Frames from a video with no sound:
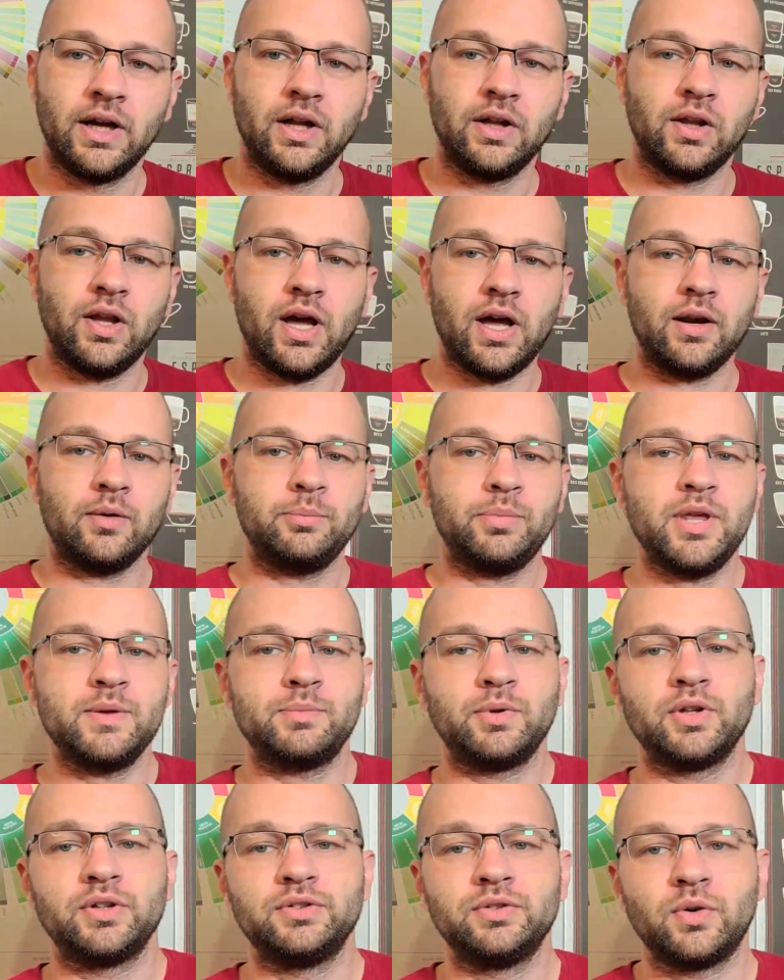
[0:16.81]
A lot of
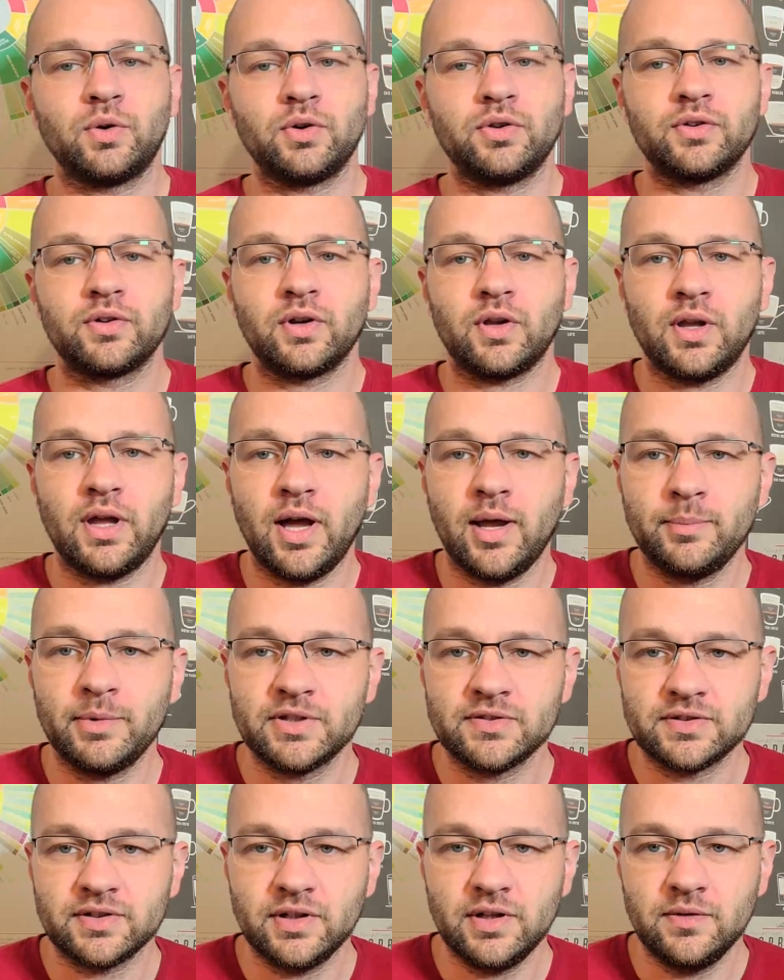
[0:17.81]
people in northern
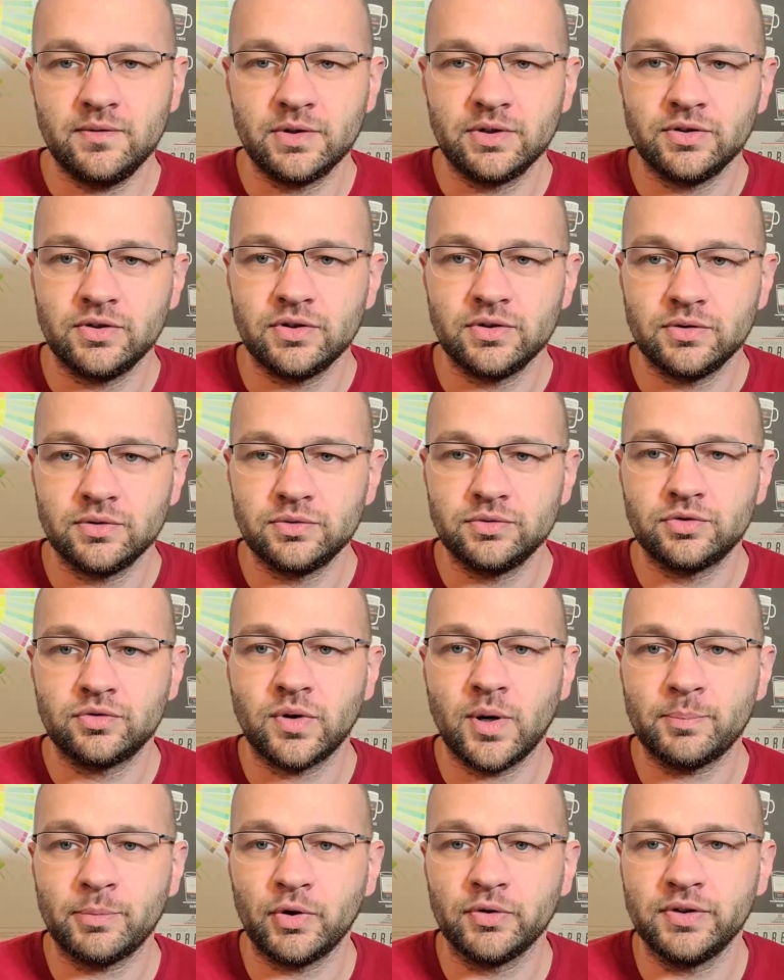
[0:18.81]
climates even do
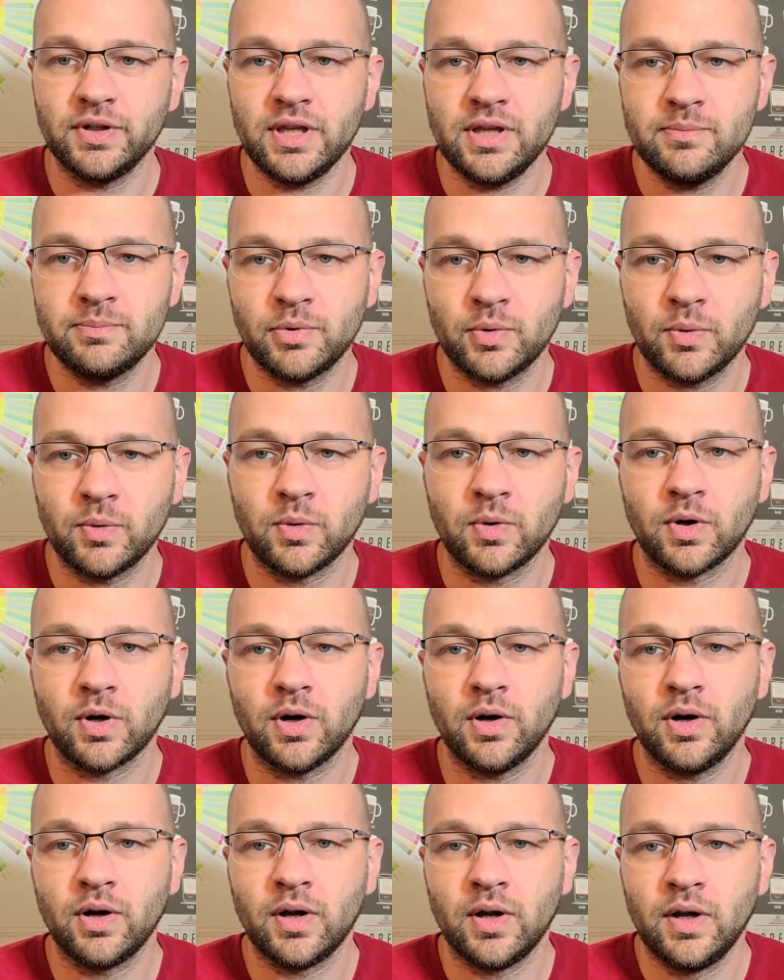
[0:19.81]
triple deep
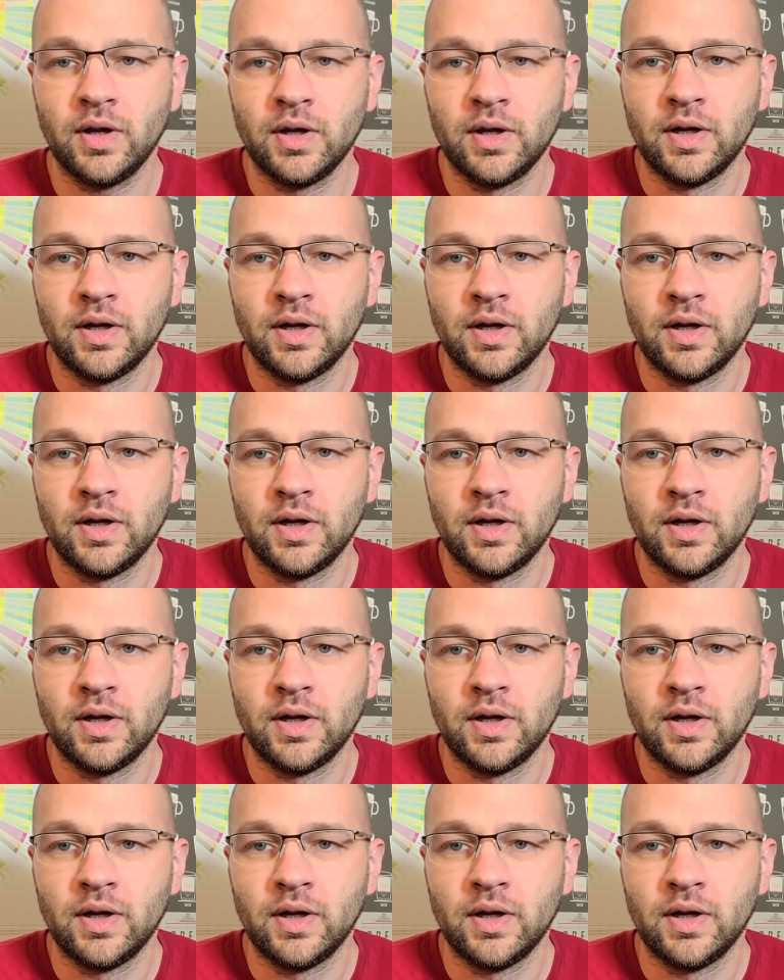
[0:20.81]
or